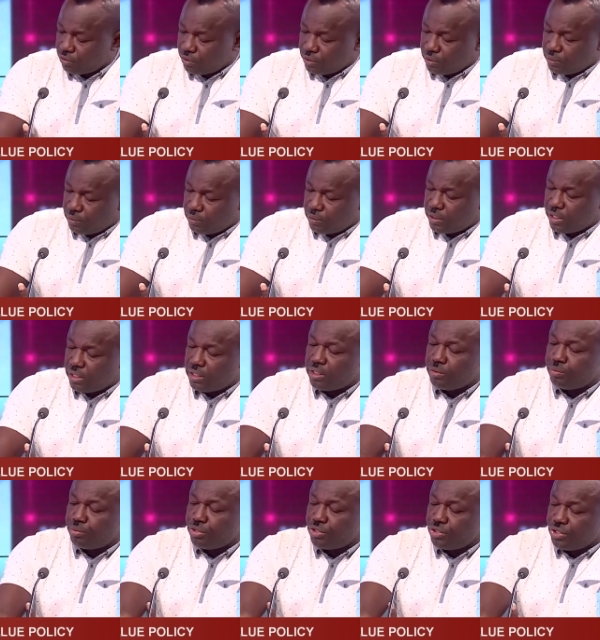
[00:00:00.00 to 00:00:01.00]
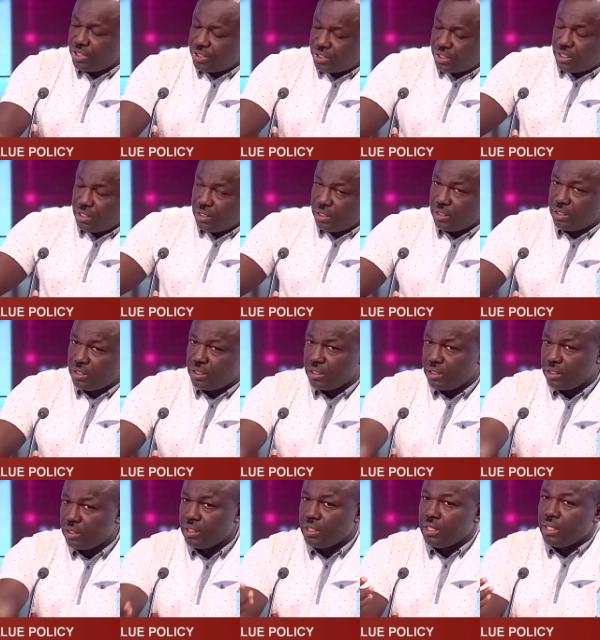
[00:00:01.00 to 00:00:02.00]
the, the depreciation in
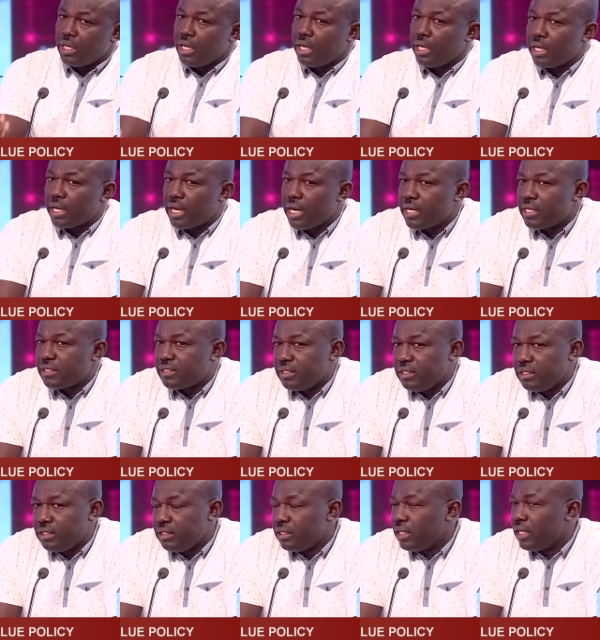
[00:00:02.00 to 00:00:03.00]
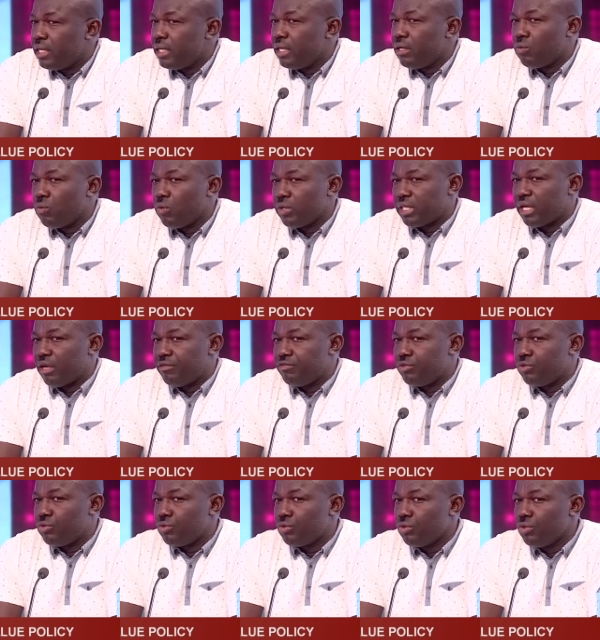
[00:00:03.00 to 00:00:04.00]
the uh, Ghana cedi and then what have
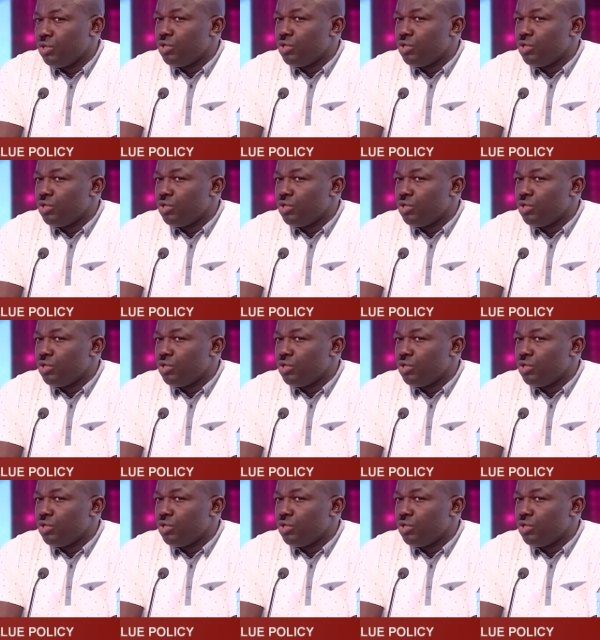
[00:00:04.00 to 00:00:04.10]
you.